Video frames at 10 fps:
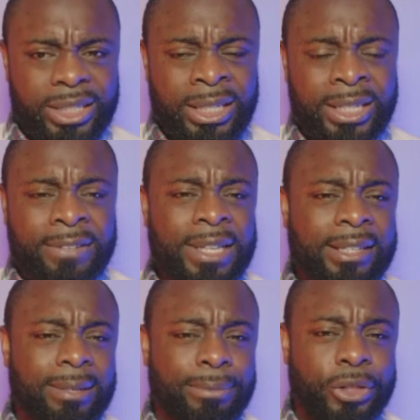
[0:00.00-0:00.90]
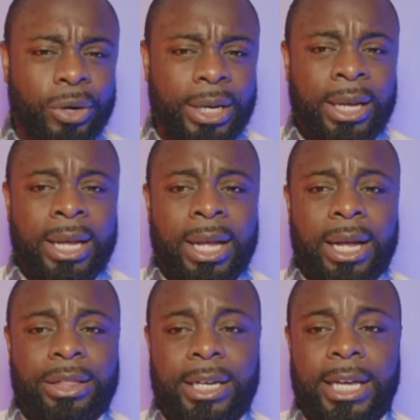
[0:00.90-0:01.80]
give that some thought.
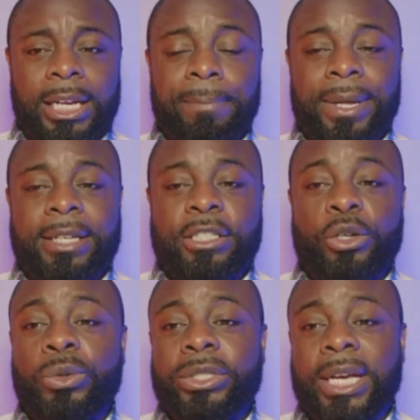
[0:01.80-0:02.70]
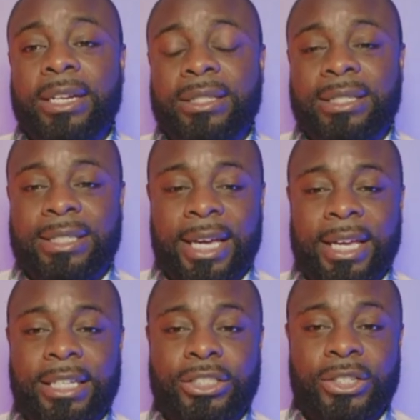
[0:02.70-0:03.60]
The Daily Play is a Who Said It
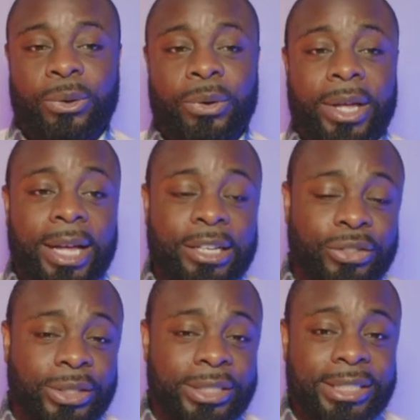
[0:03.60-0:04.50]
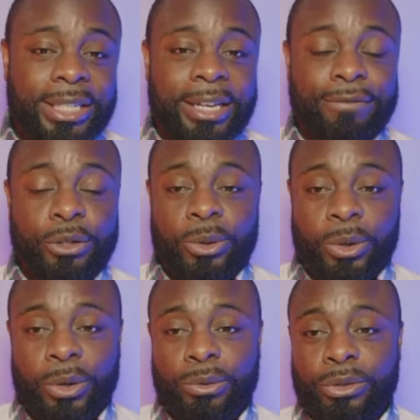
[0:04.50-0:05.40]
Today. So as you can see, I have no
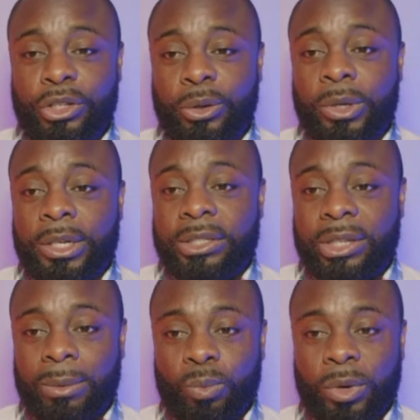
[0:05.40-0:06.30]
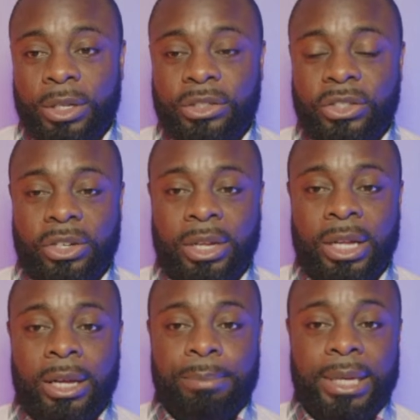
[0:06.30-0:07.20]
co-host. So someone's going to
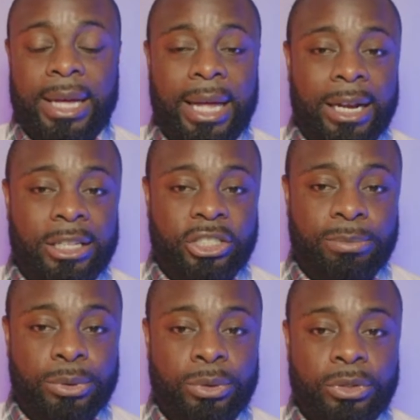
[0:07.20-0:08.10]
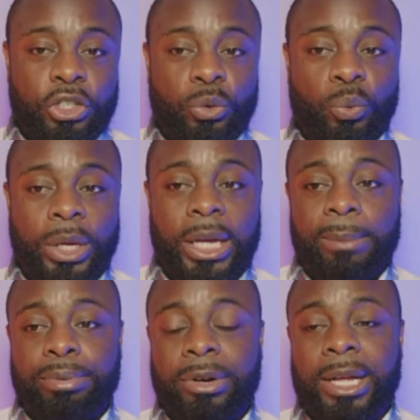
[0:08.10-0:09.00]
be eligible to win a
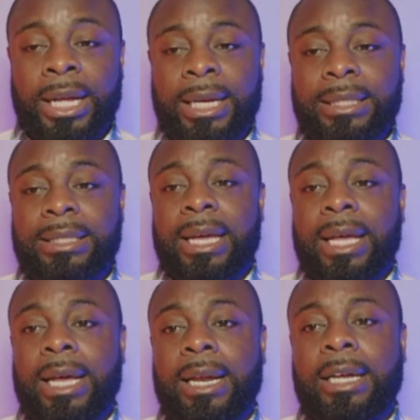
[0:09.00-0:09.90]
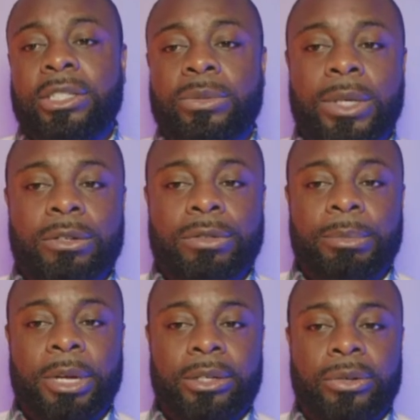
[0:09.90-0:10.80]
prize. And I just want to
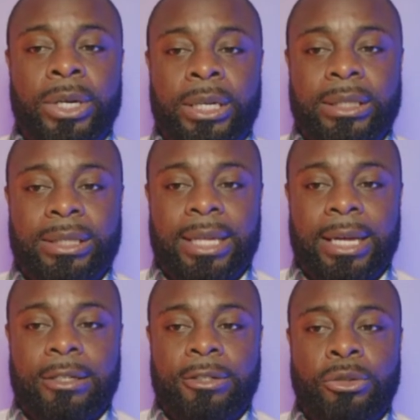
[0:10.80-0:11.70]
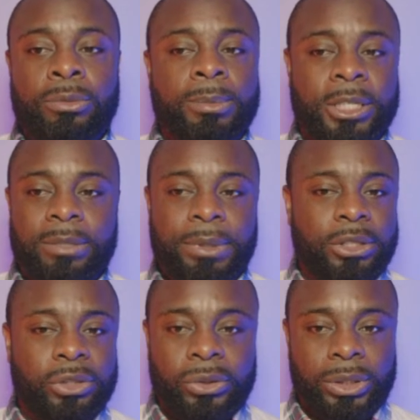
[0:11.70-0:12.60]
remind the audience that you must be
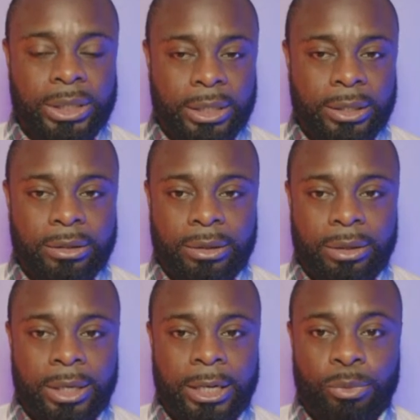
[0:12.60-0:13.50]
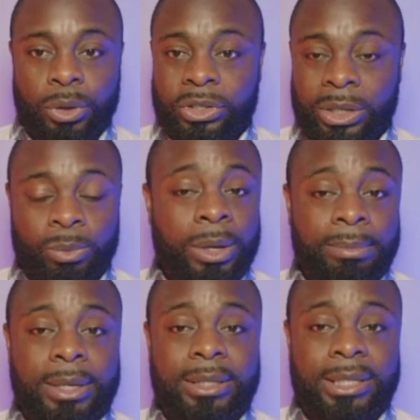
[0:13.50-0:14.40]
tuned in, or someone
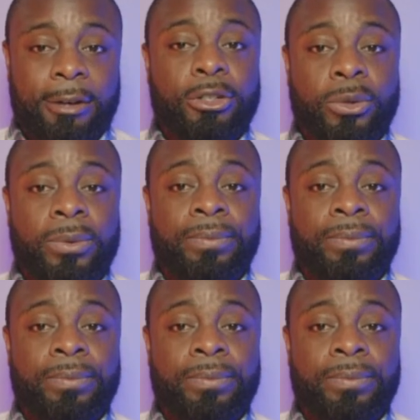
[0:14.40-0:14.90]
must tell you